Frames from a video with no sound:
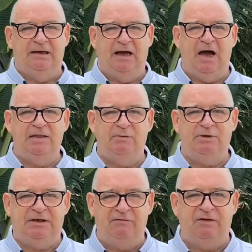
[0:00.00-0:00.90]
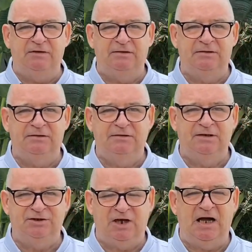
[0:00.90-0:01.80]
and they were given
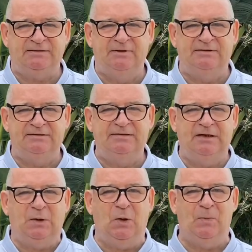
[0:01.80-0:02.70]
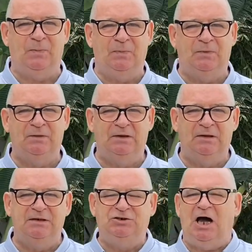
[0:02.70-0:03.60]
Jasmine to take home.
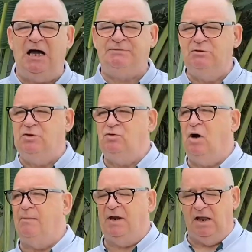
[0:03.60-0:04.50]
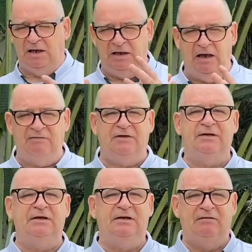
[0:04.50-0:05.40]
Jasmine grew up in a
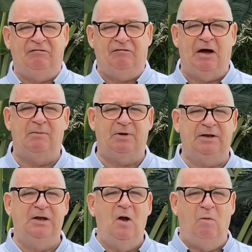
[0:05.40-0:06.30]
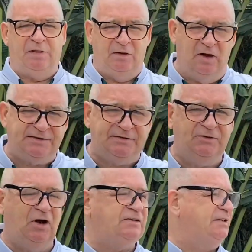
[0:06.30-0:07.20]
loving family with lots of
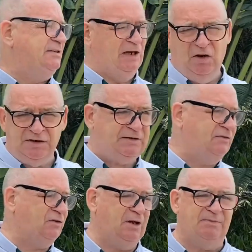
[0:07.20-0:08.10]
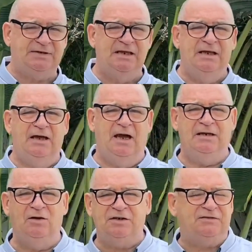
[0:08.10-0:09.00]
cousins and lots of trips
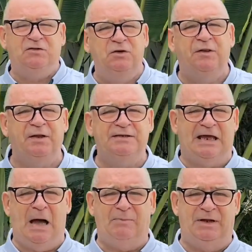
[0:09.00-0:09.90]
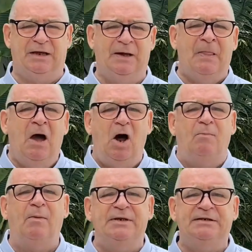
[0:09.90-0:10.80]
and lots of good things happening. Her
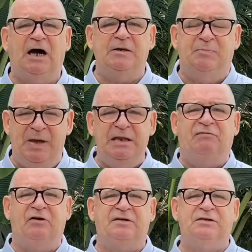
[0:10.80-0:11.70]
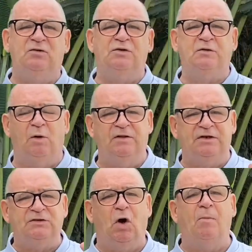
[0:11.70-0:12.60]
mum and dad paid for her to go to one of the
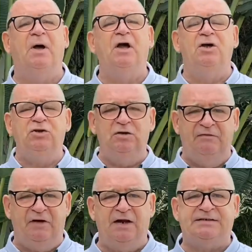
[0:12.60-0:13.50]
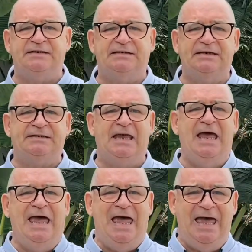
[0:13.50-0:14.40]
top universities
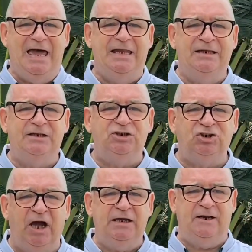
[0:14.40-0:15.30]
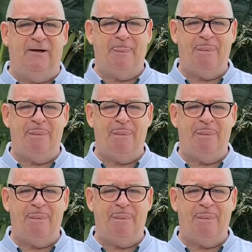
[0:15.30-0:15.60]
in China.